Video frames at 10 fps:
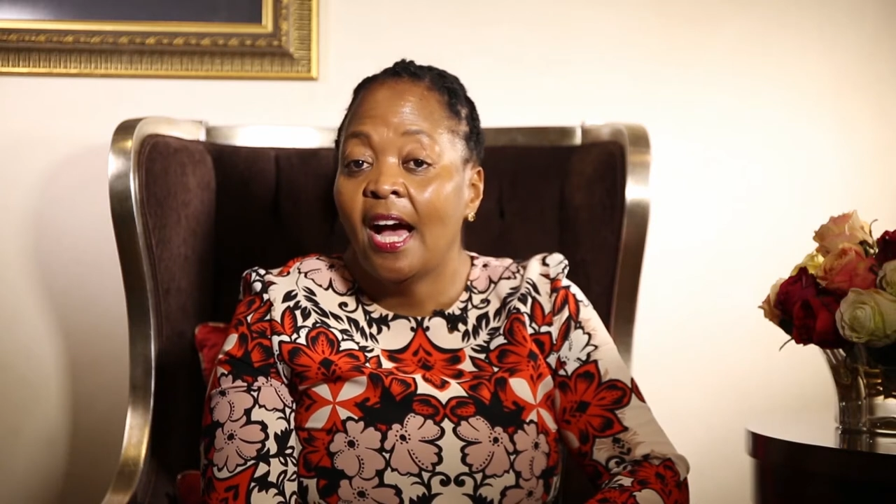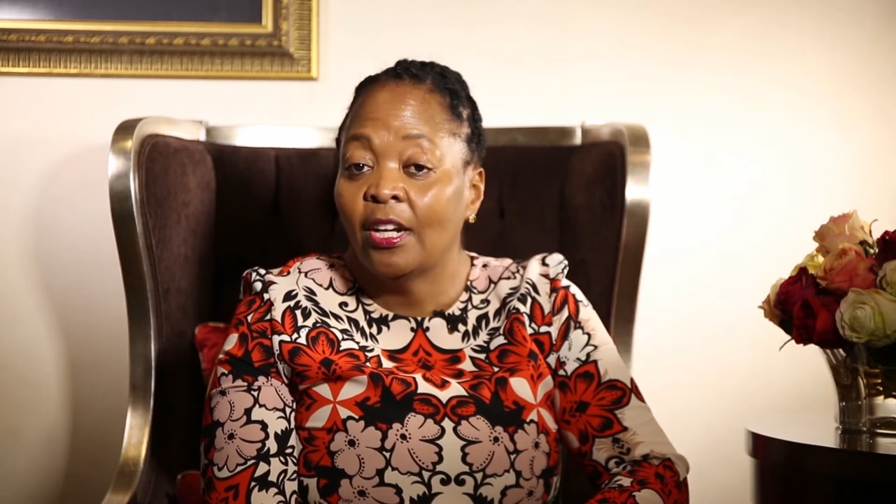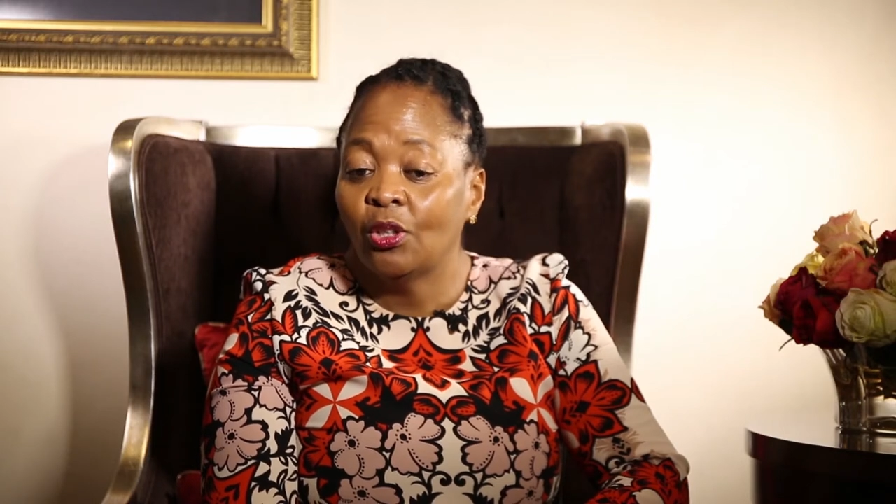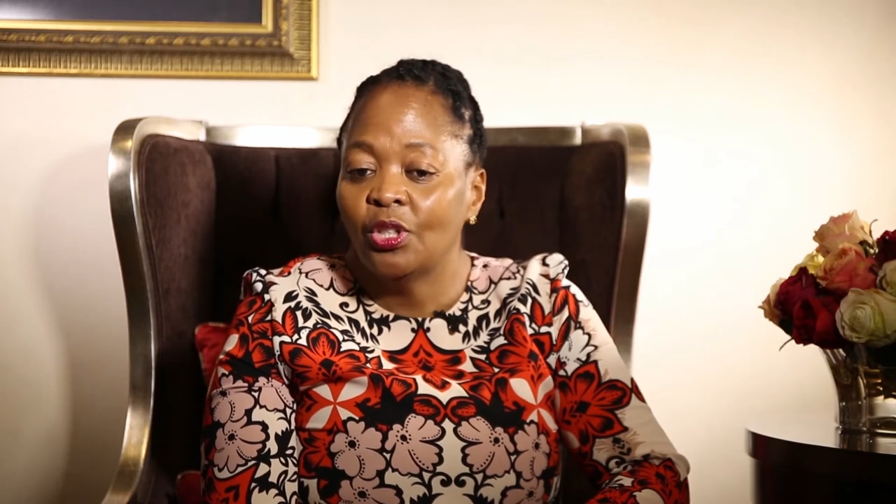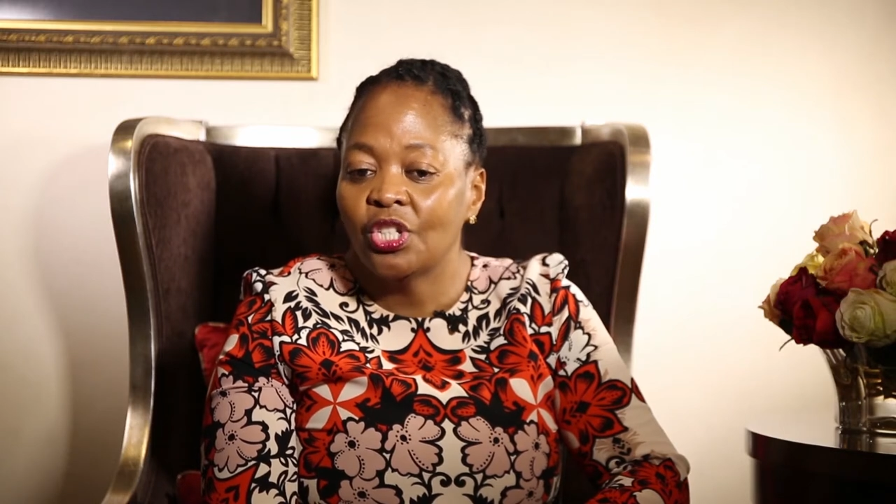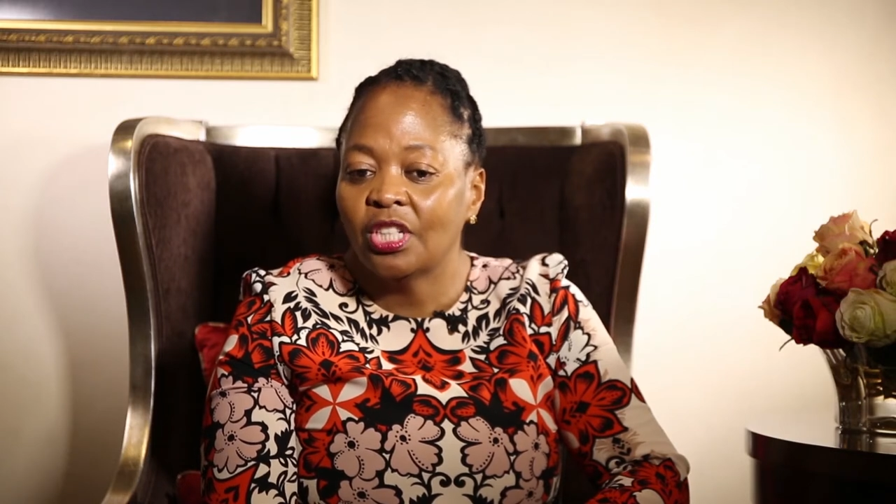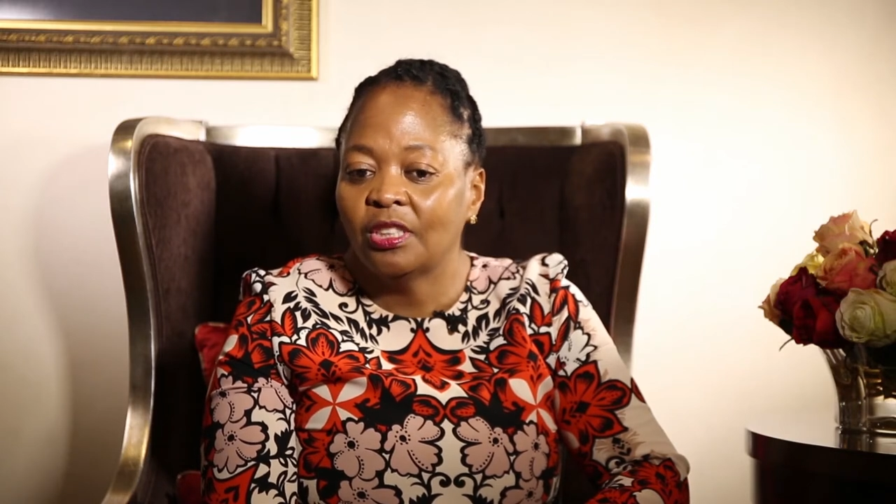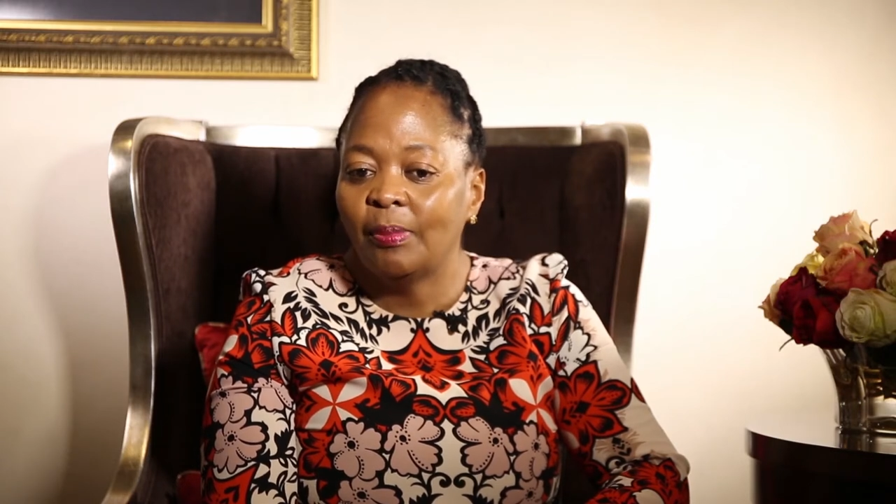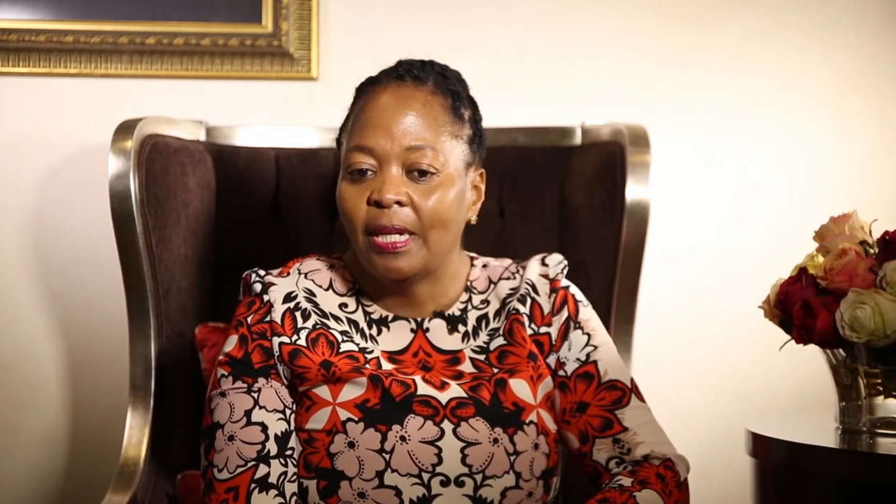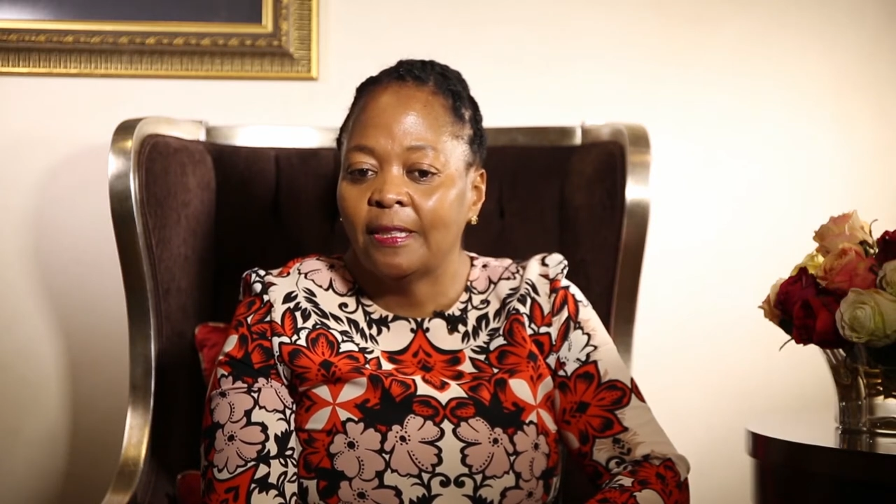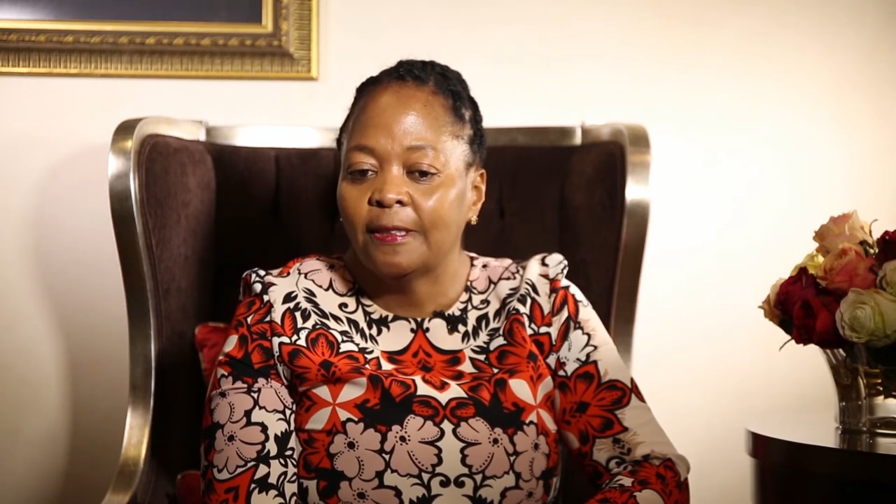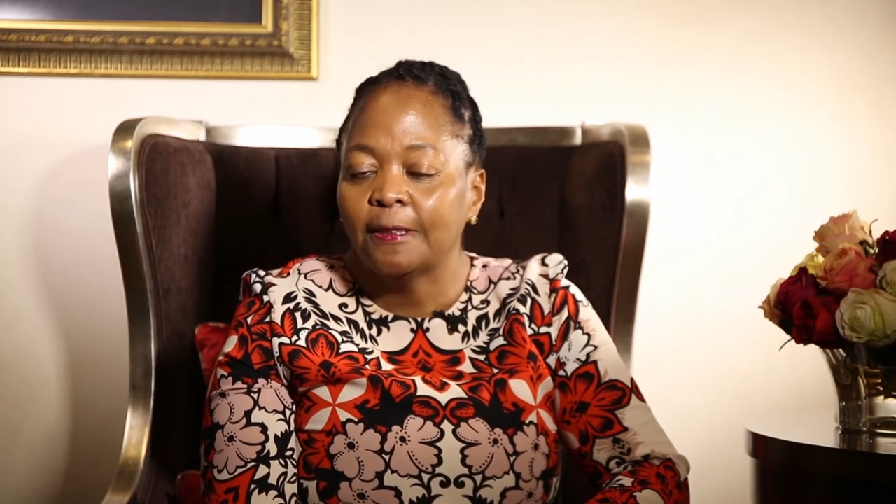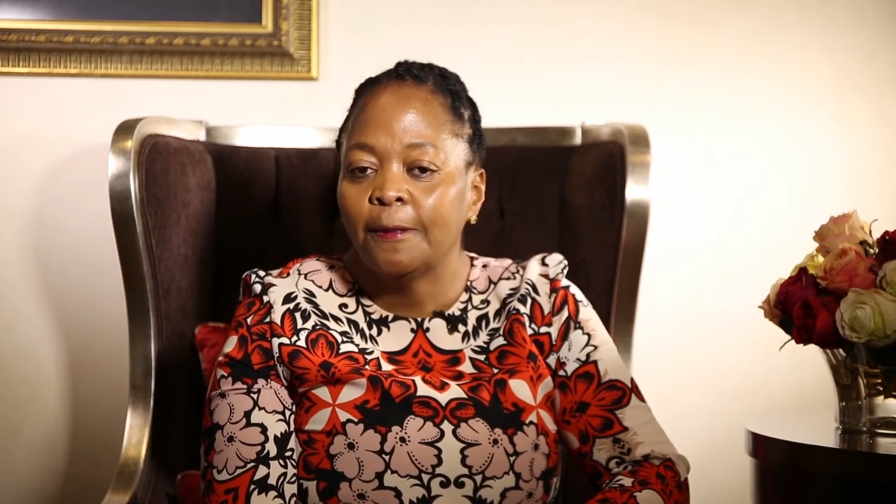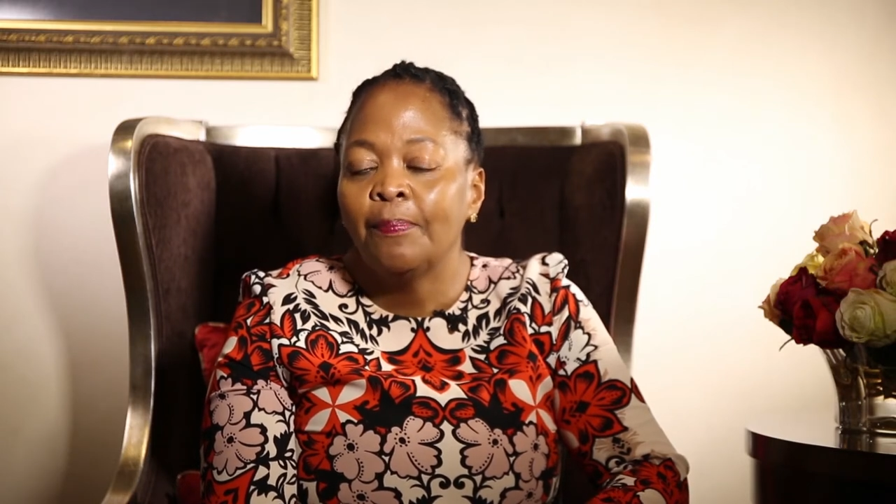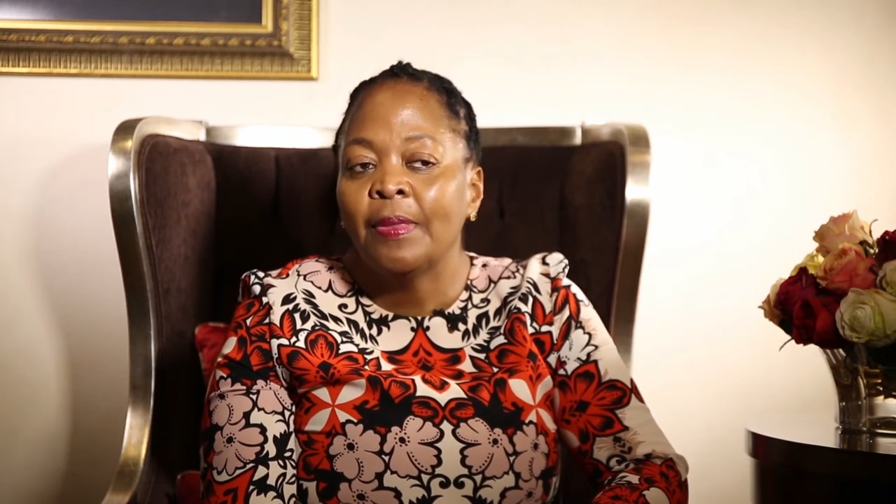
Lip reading: unconscious bias.